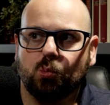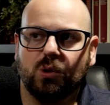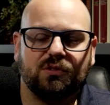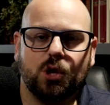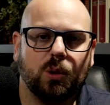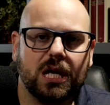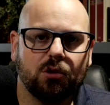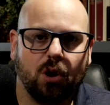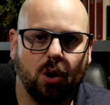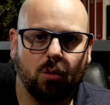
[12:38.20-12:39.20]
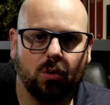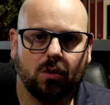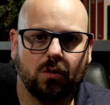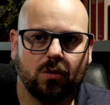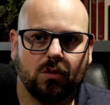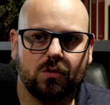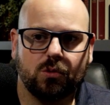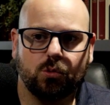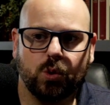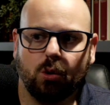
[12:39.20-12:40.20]
with no hero.
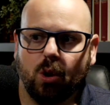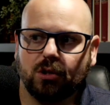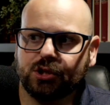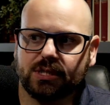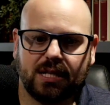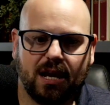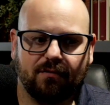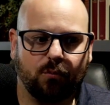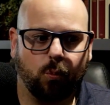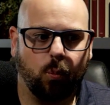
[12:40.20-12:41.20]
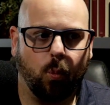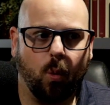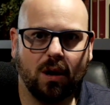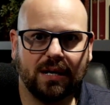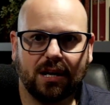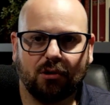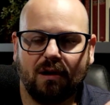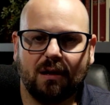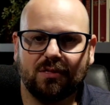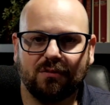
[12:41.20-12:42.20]
We're all just kind of walking
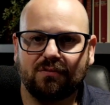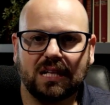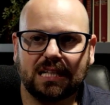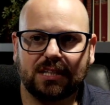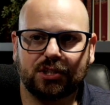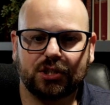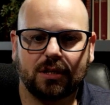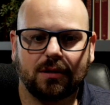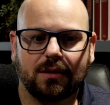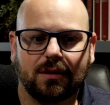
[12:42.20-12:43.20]
around the village